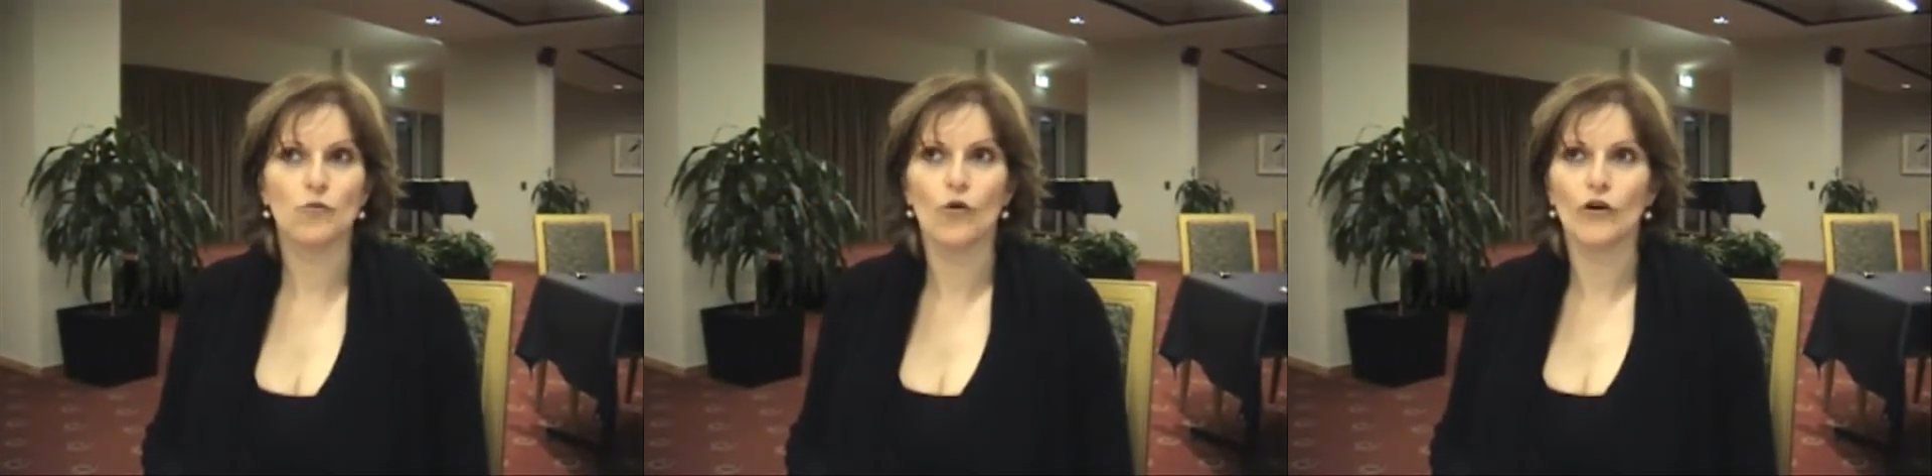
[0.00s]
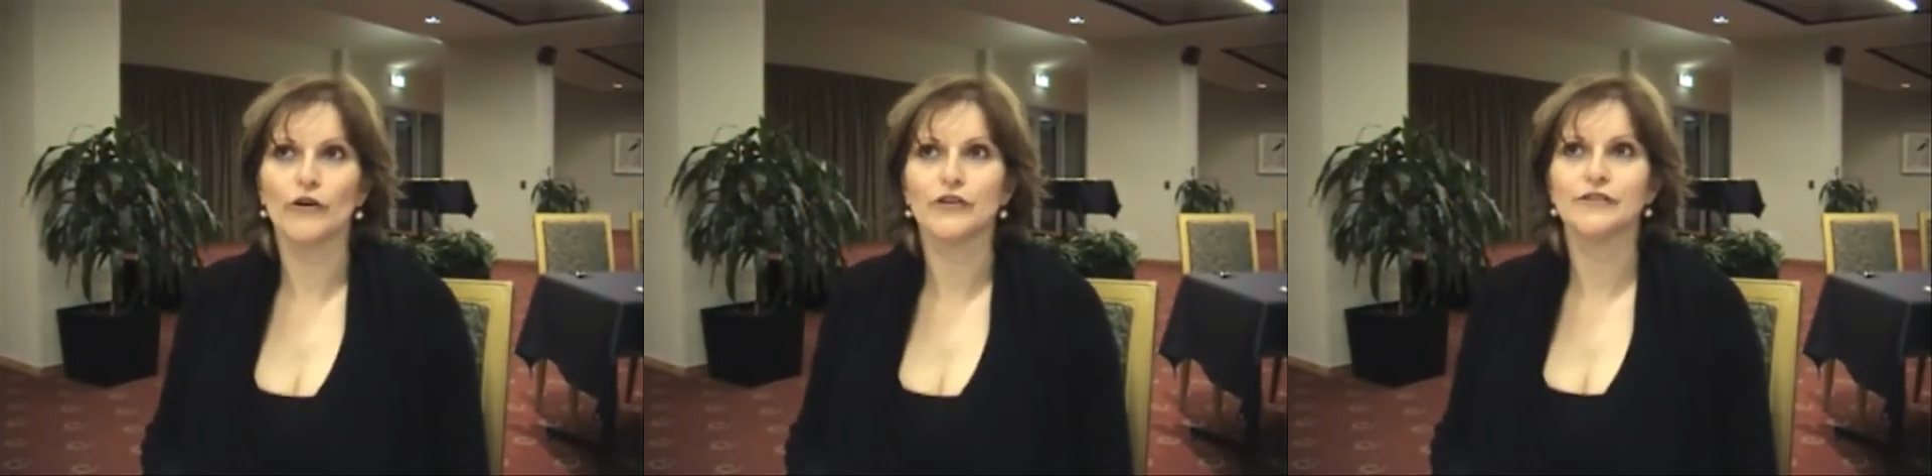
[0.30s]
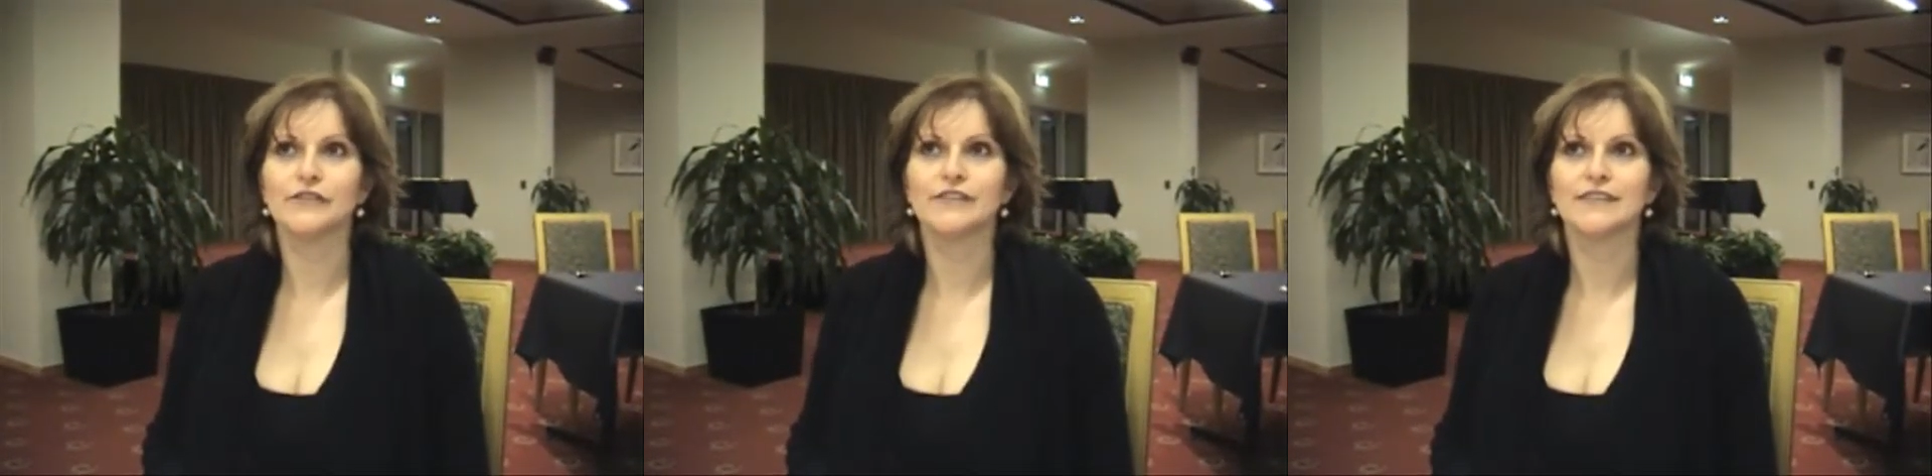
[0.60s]

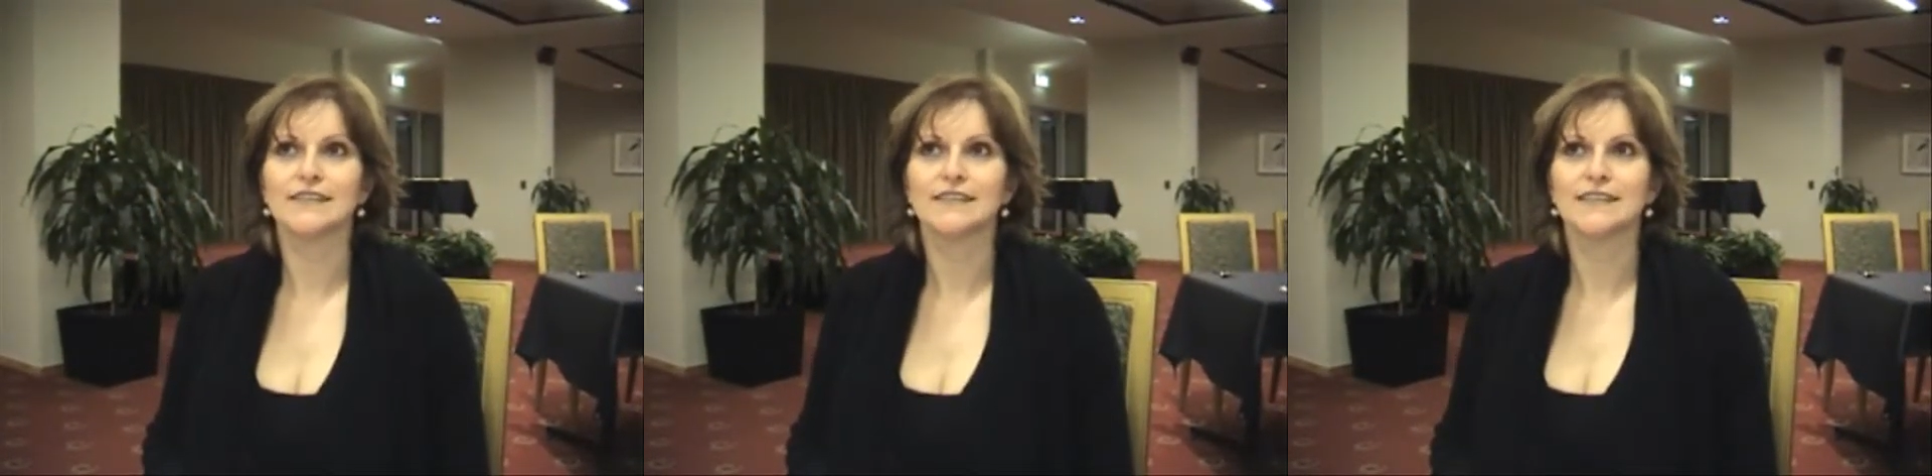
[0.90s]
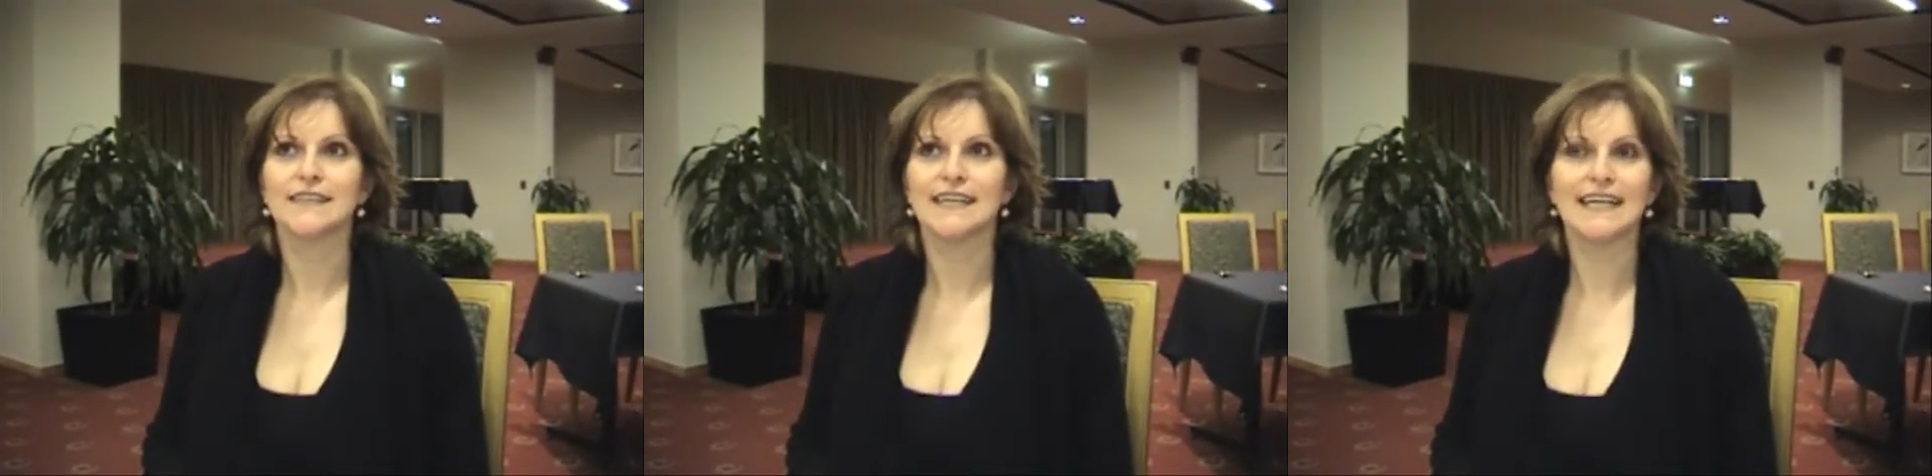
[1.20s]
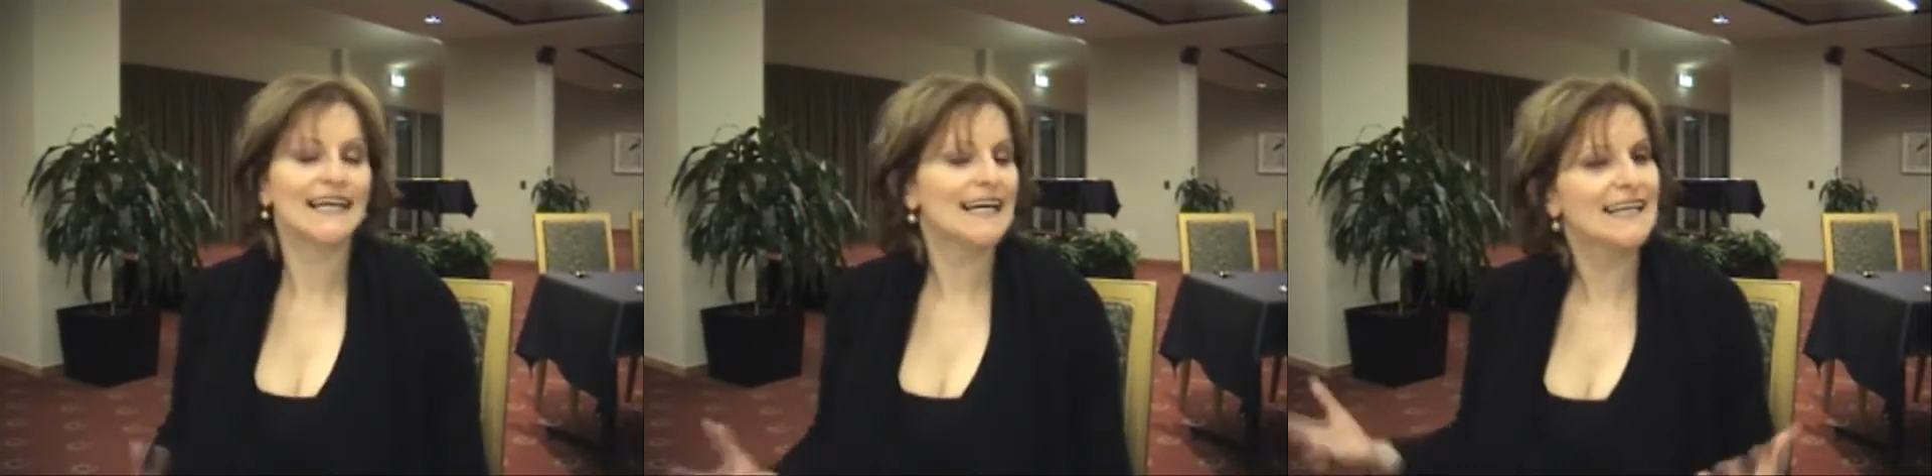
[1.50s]
was
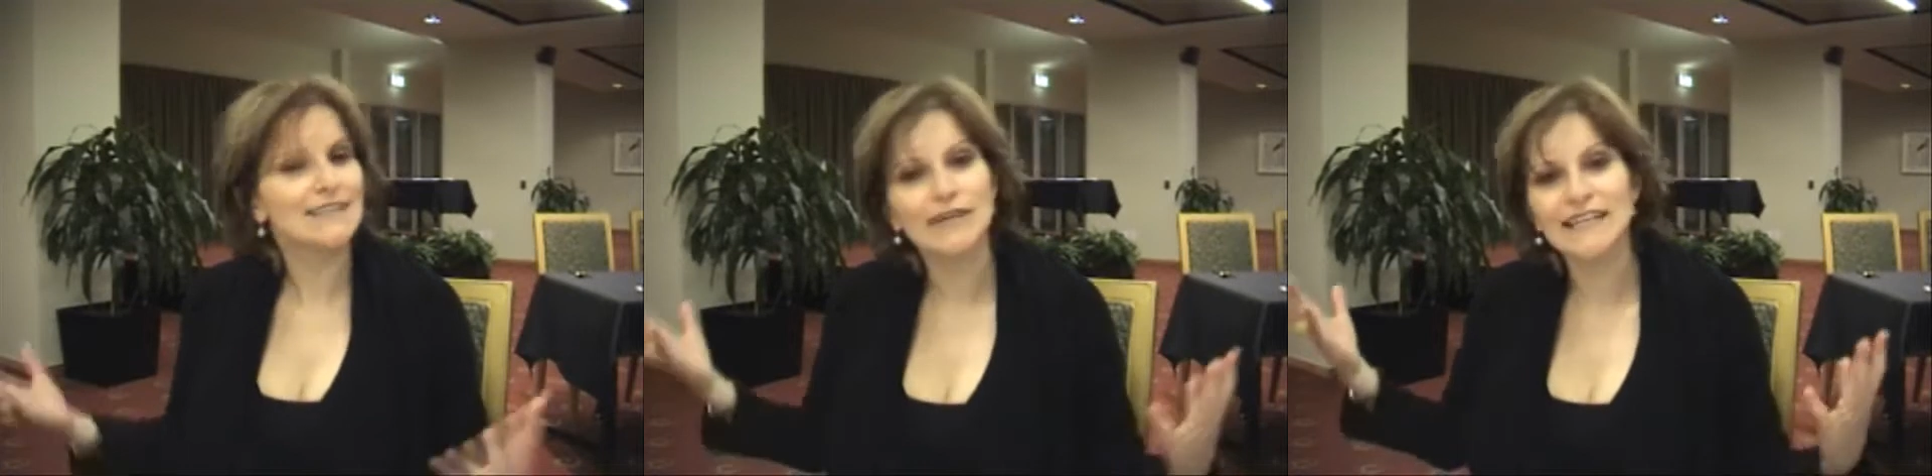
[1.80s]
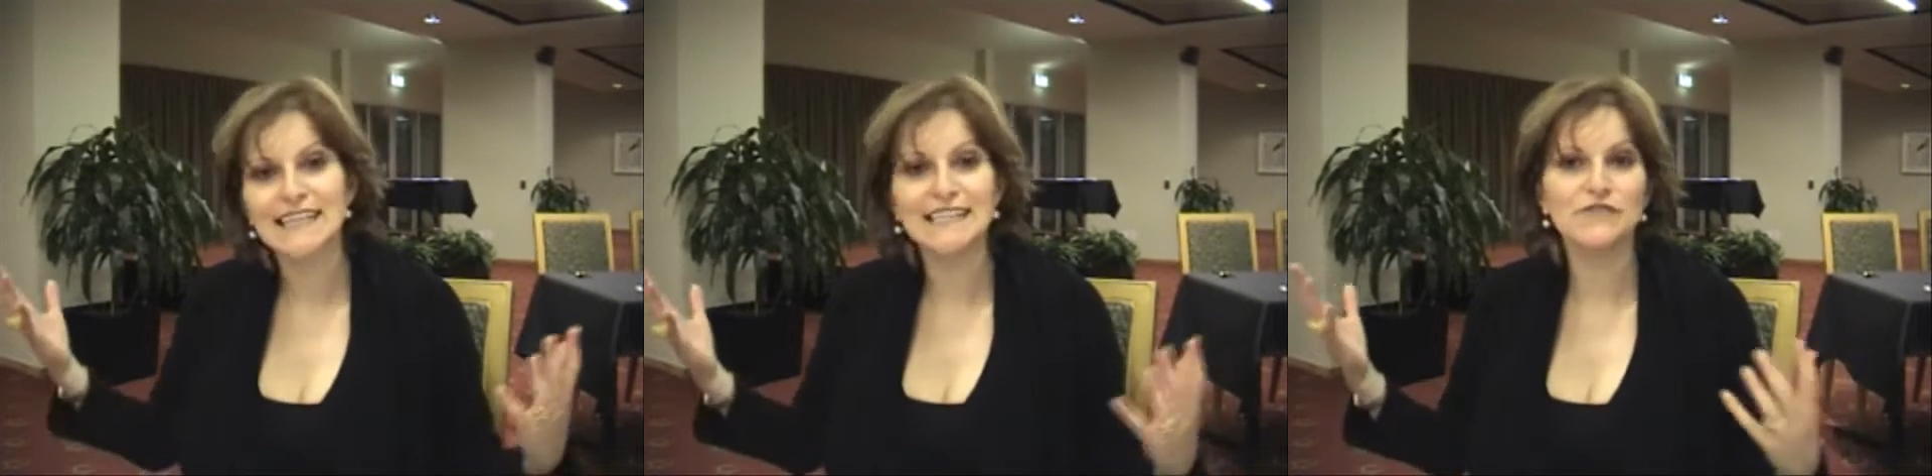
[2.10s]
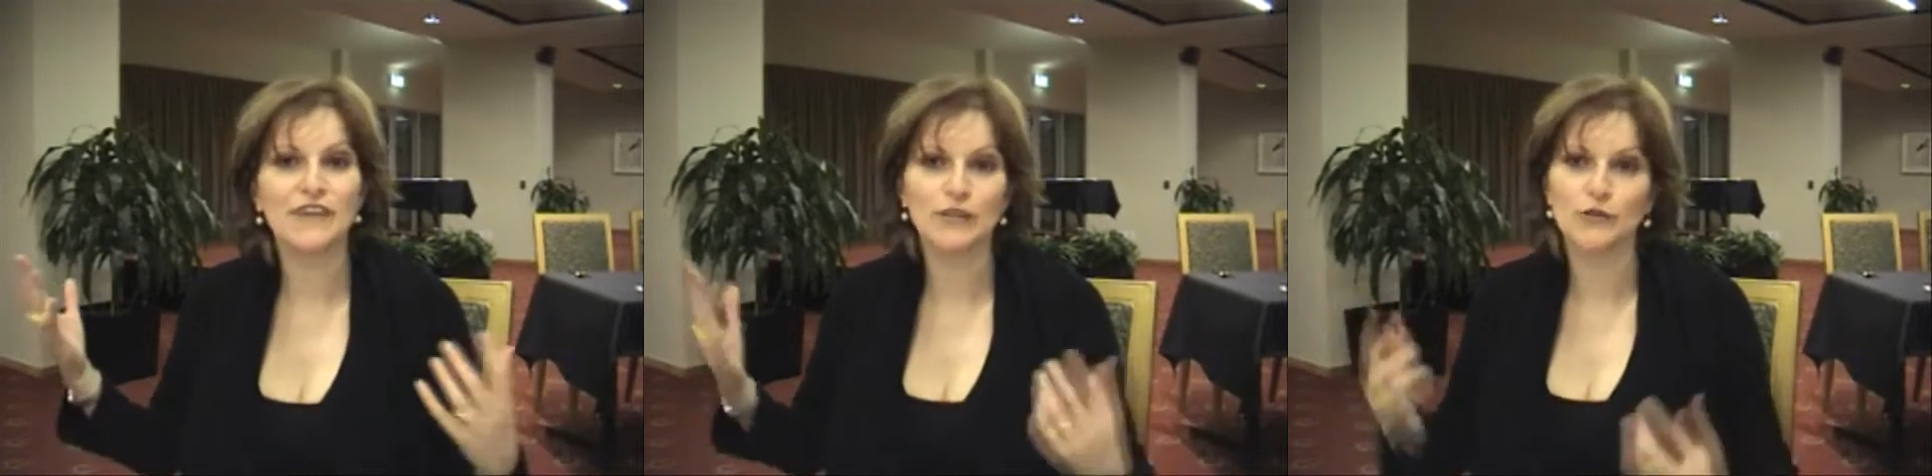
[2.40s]

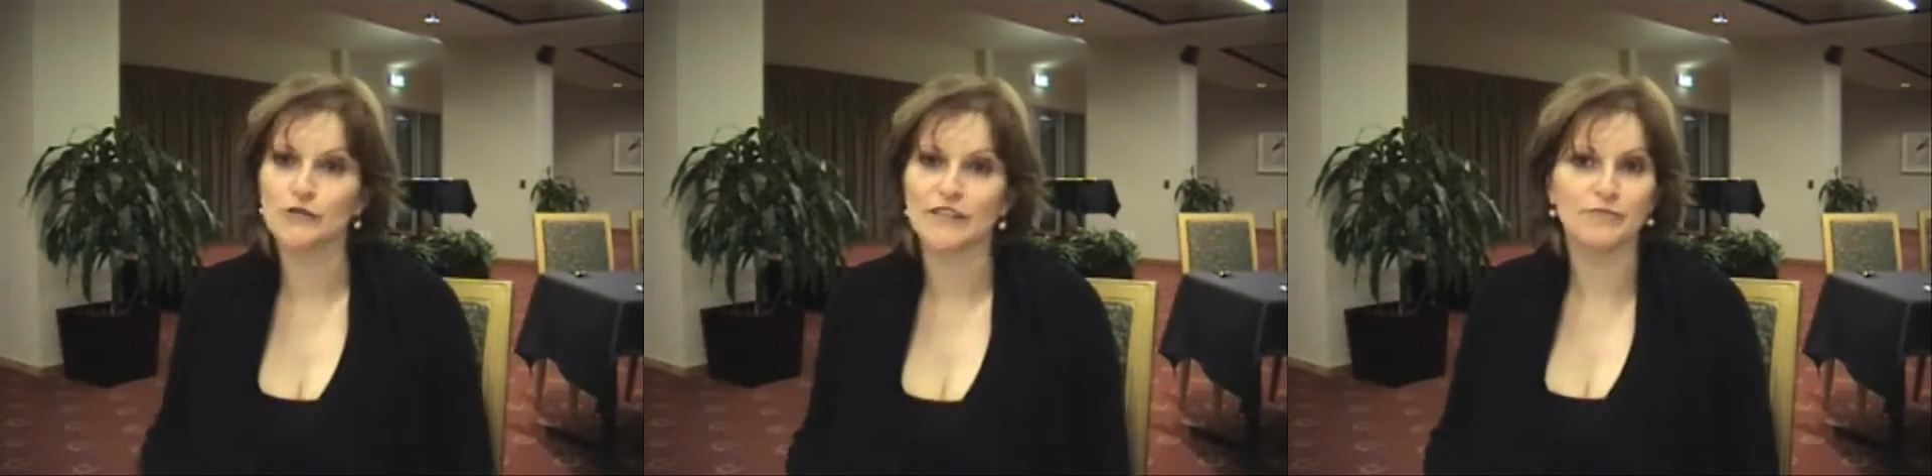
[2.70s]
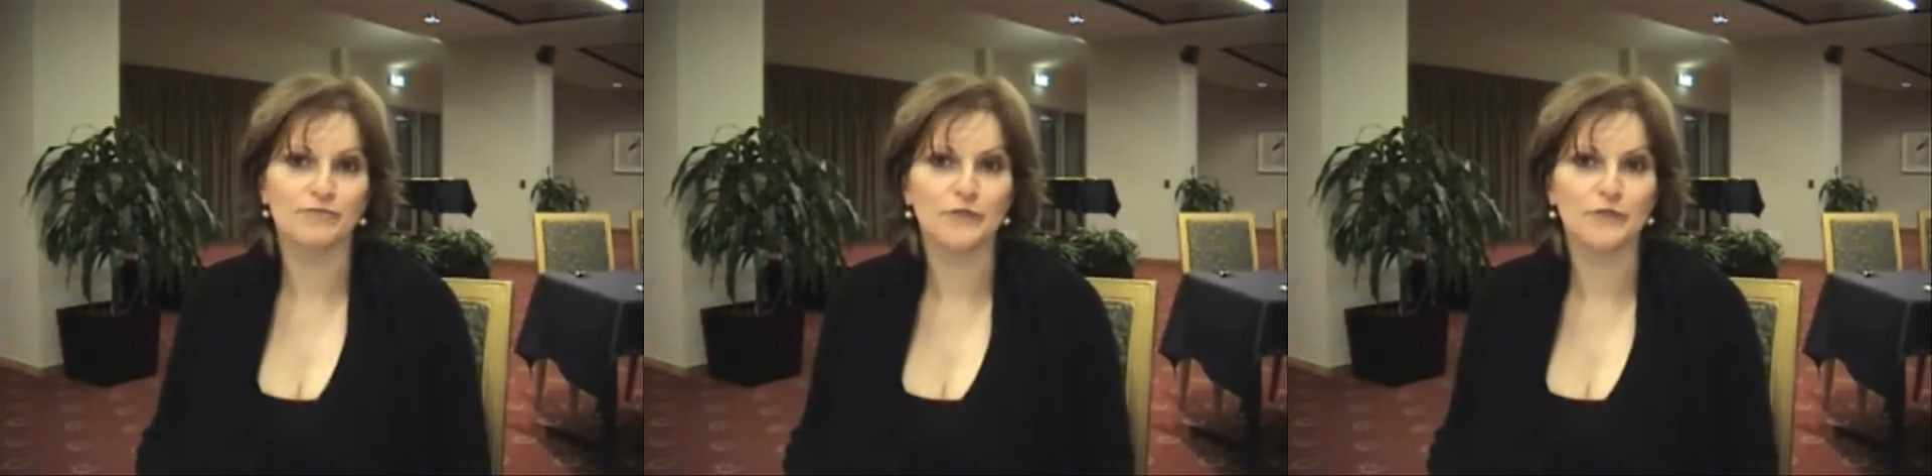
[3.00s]
attending Vancouver.